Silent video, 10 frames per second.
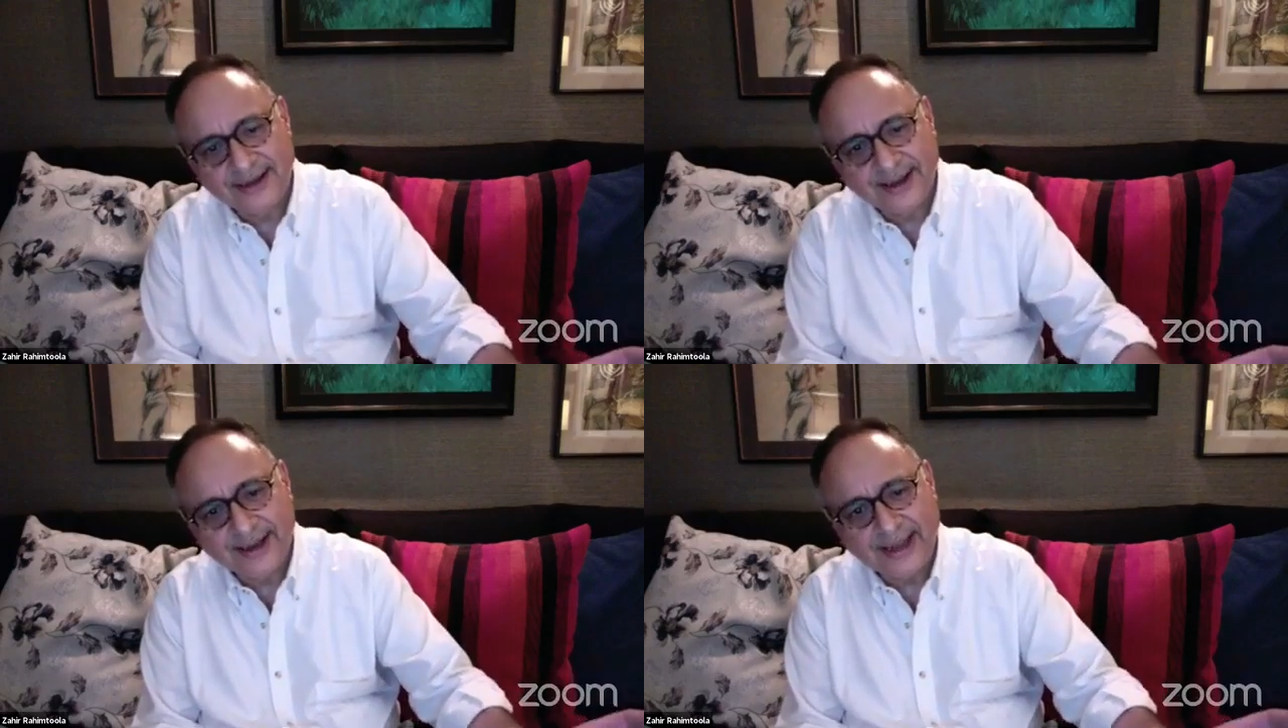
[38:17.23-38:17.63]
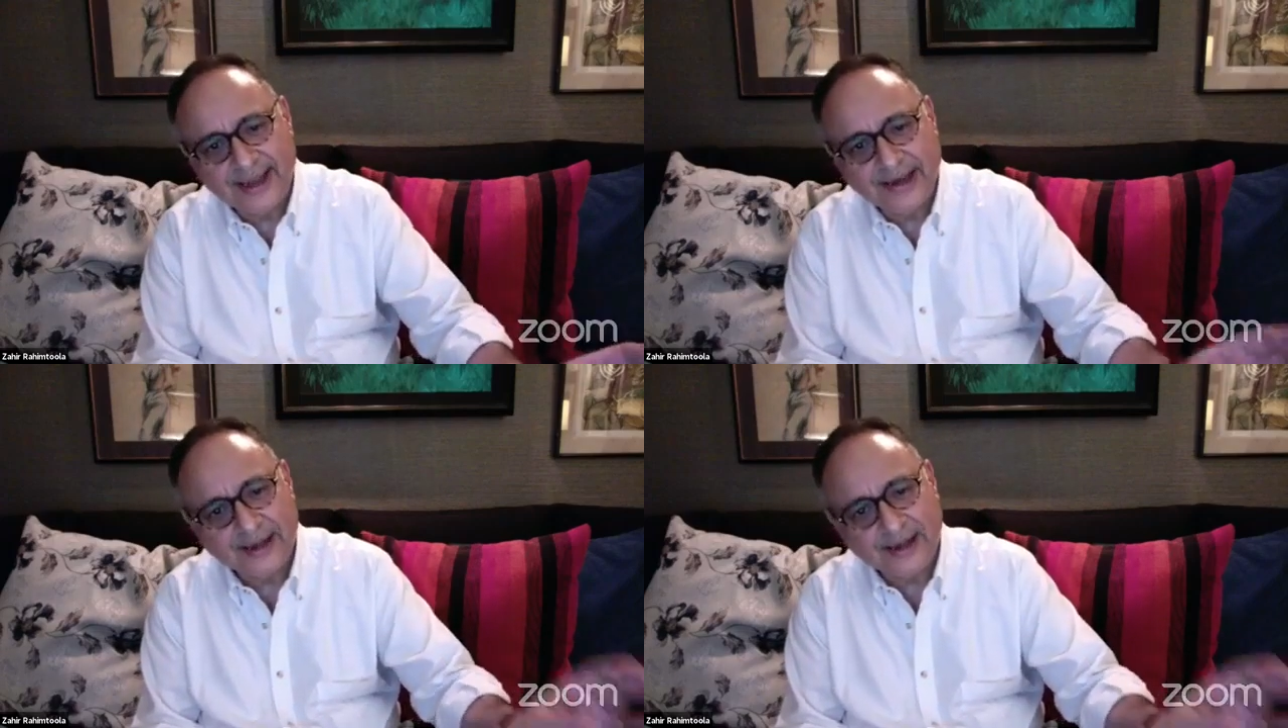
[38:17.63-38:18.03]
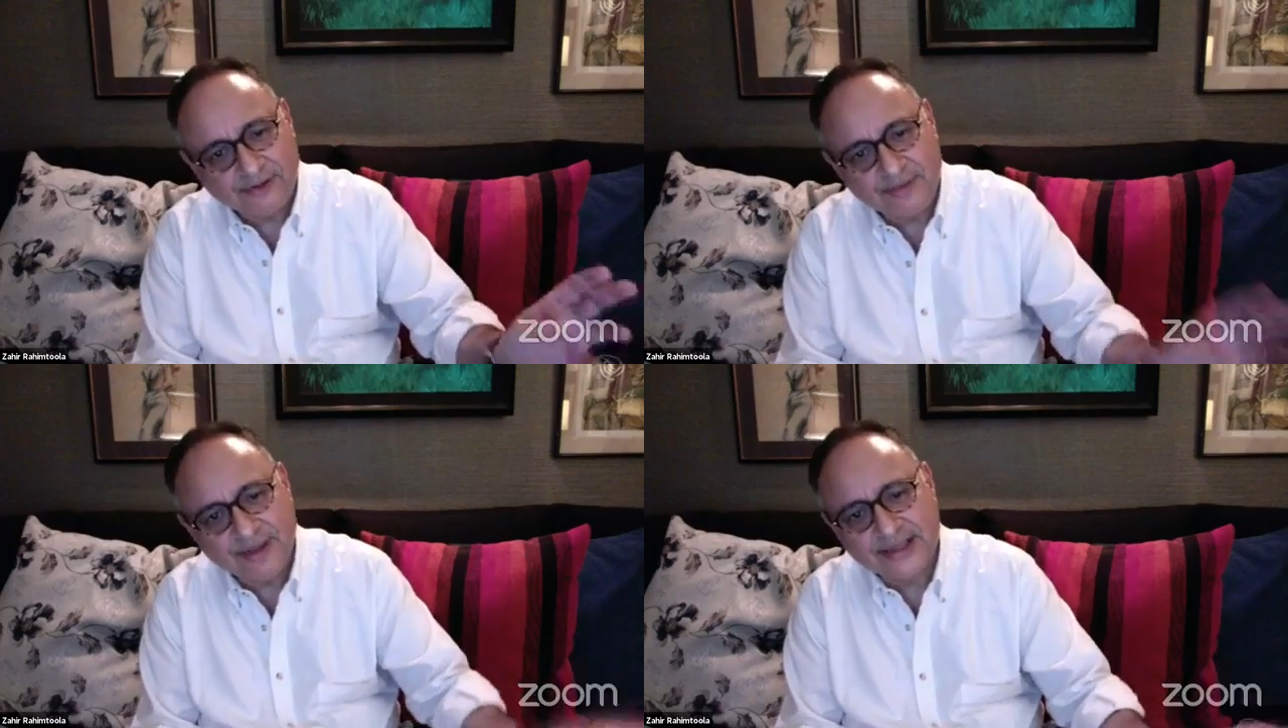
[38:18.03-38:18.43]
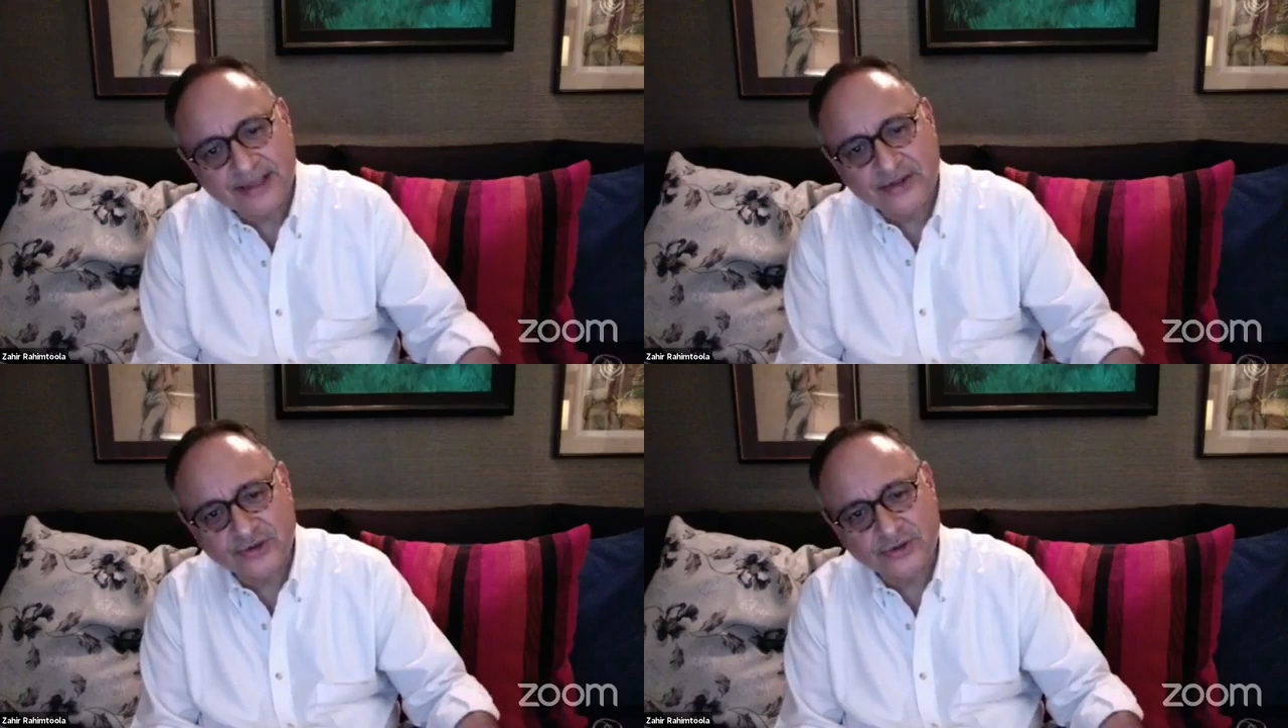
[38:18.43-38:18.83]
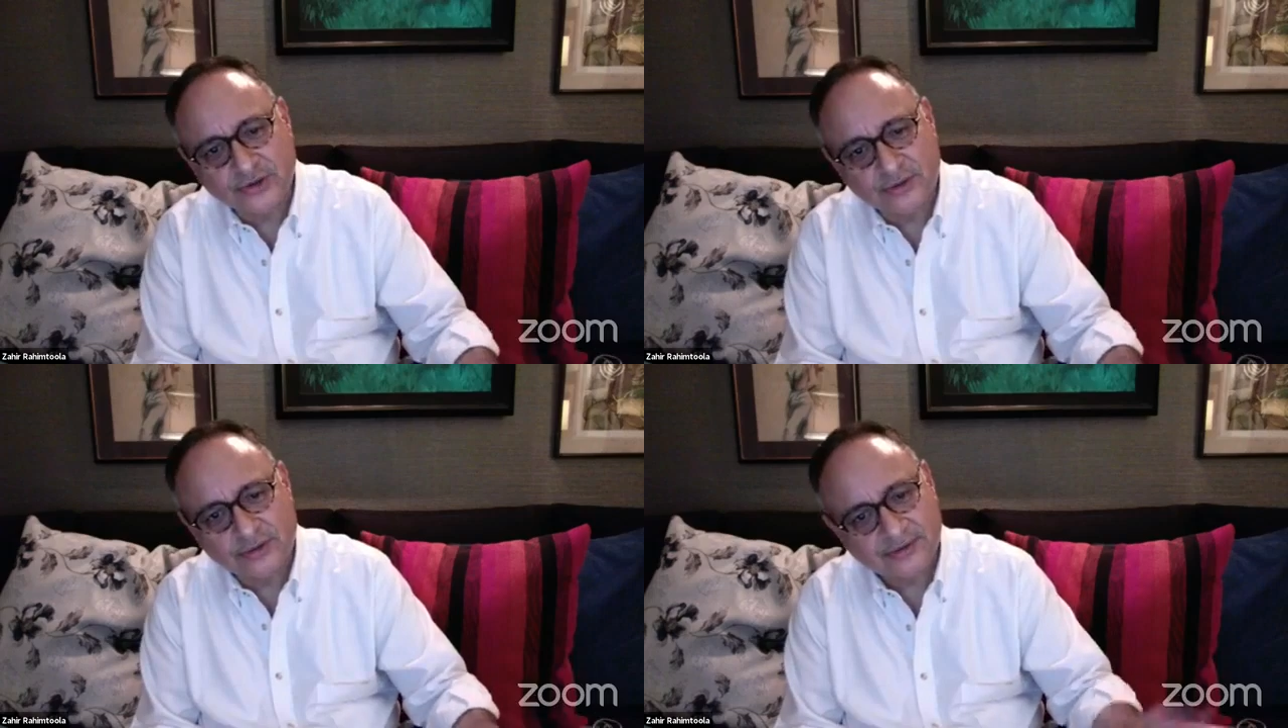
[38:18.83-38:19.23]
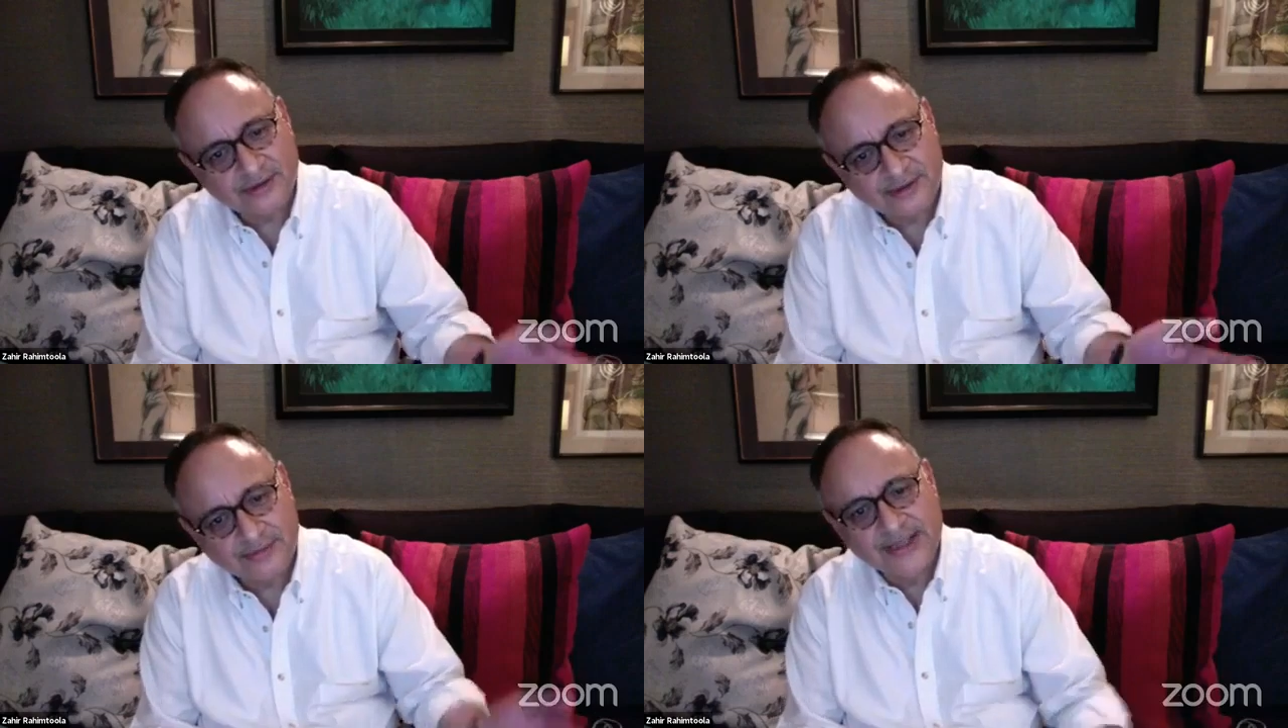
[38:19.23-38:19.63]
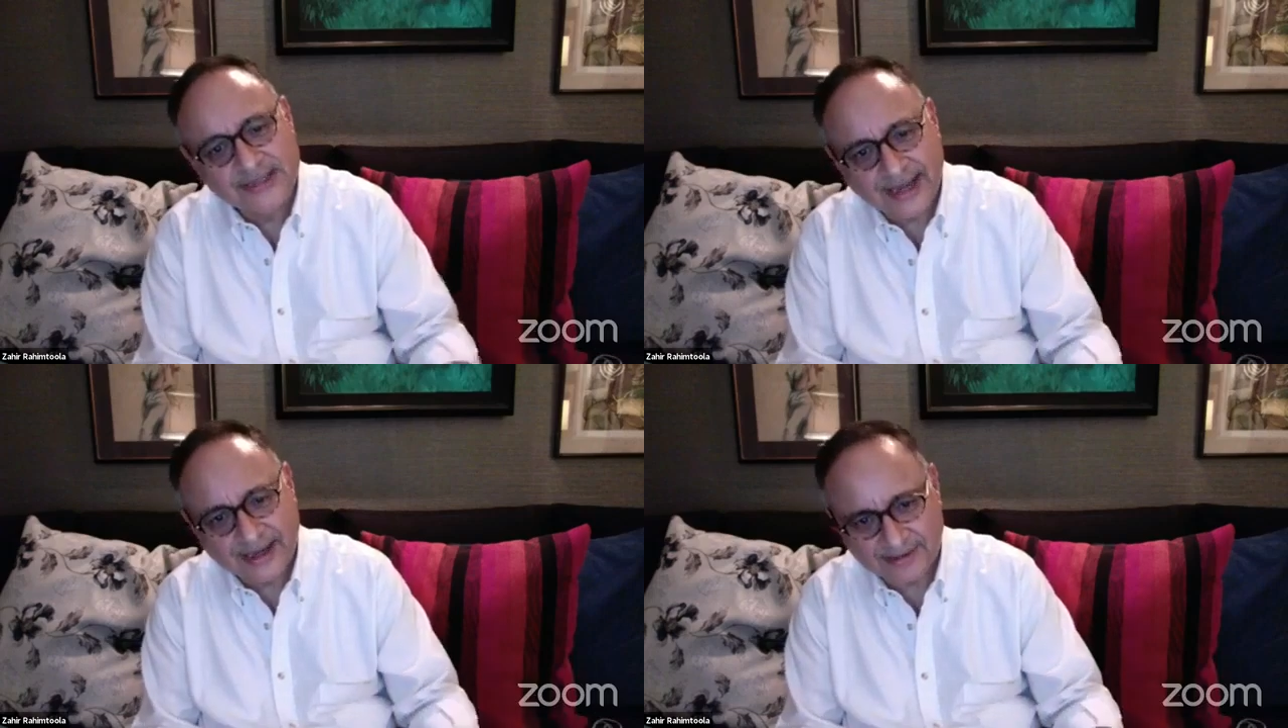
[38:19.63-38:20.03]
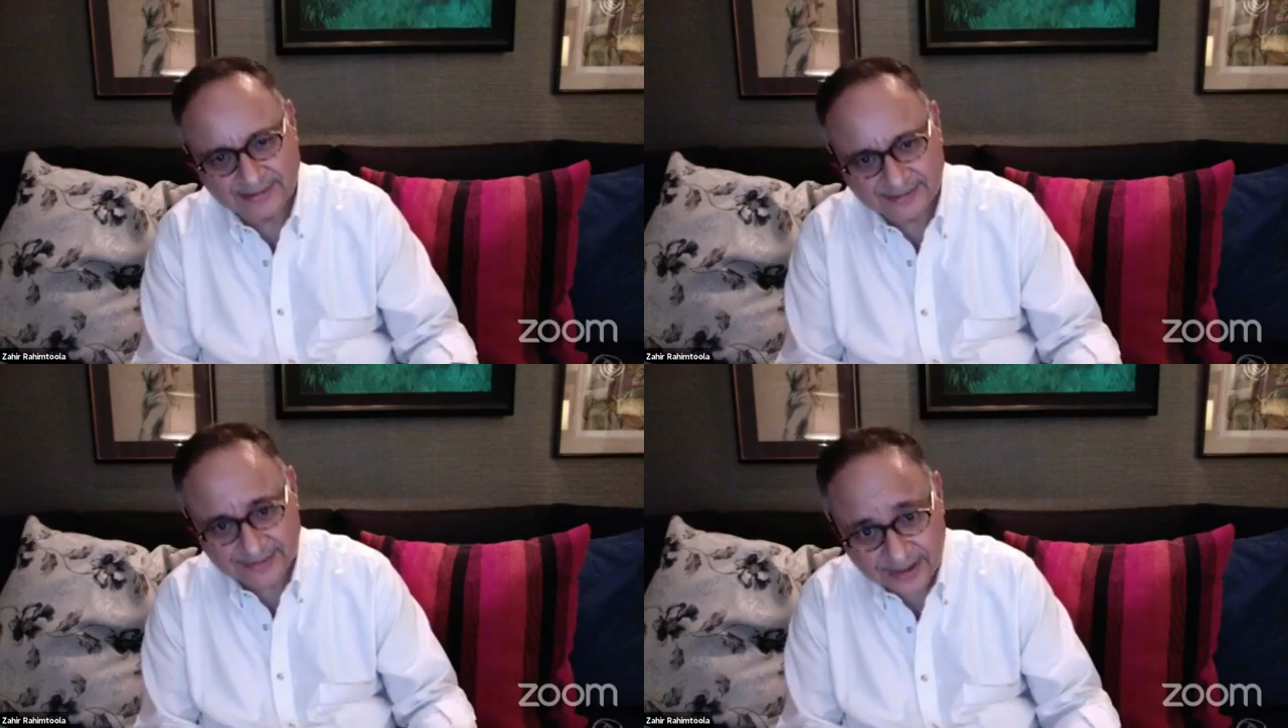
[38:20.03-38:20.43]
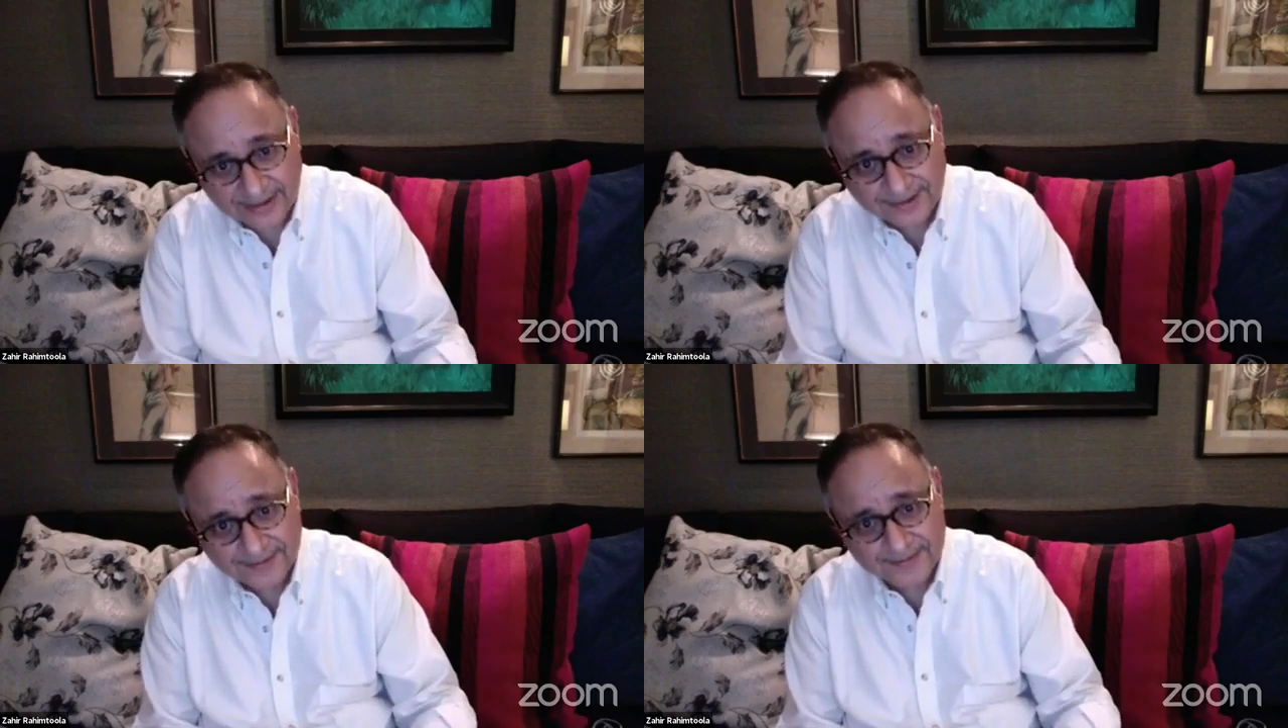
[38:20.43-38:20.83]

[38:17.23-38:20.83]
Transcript: and if it makes sense to you, please like it, okay?"